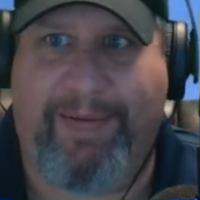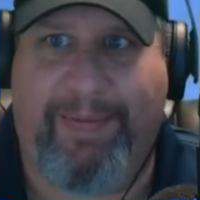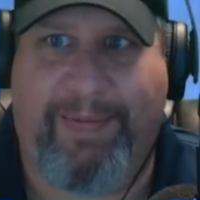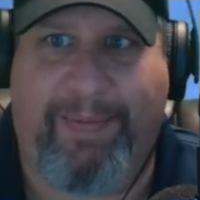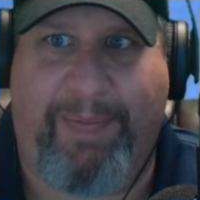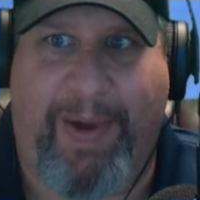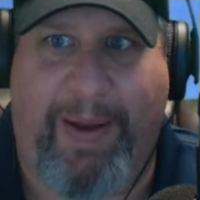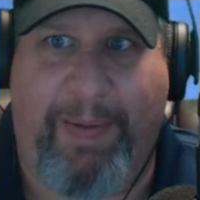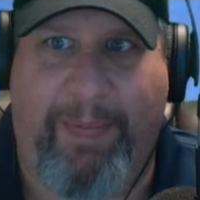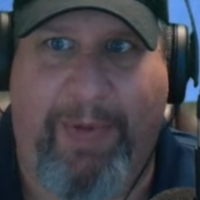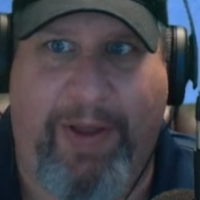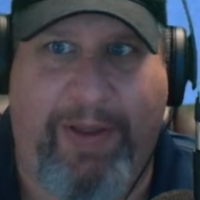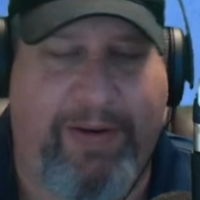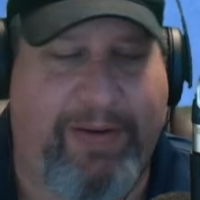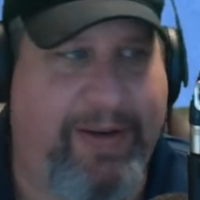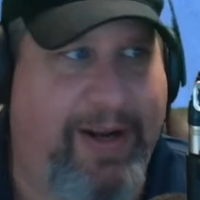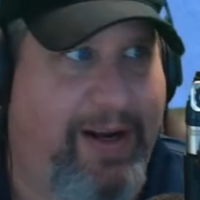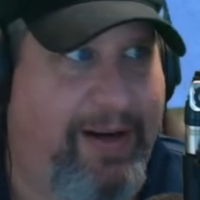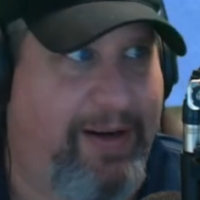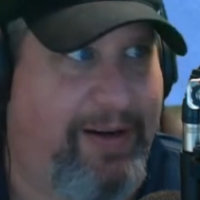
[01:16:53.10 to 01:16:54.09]
my
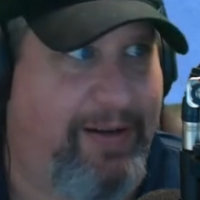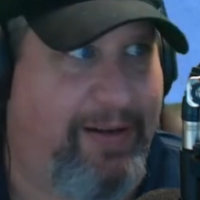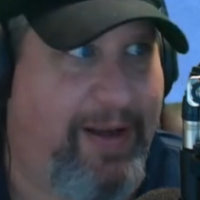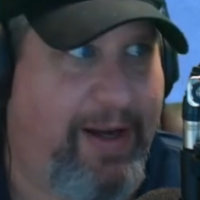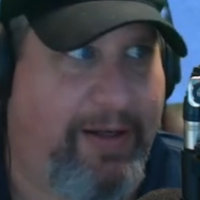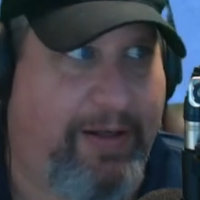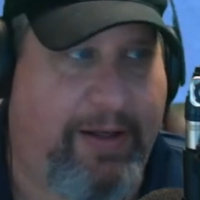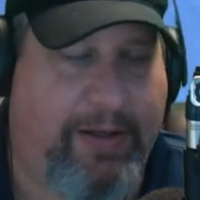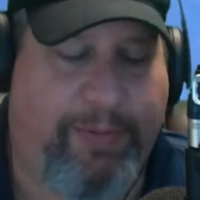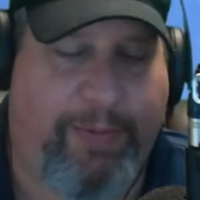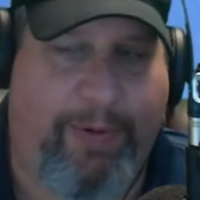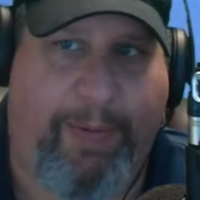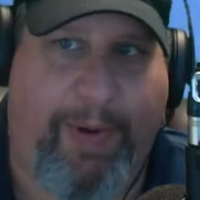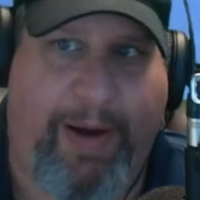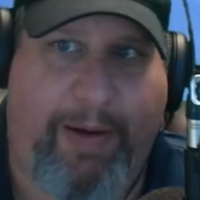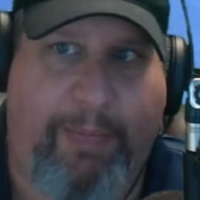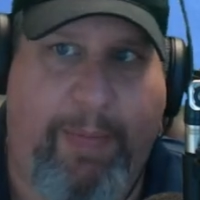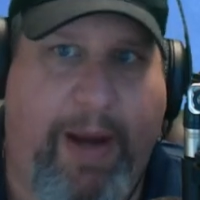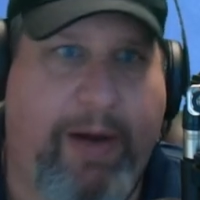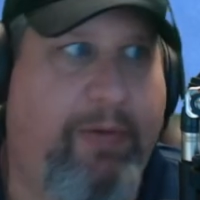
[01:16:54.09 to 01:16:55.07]
mother's not going to like this, but
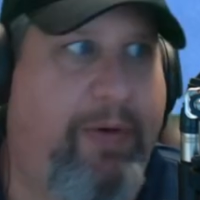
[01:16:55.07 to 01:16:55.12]
my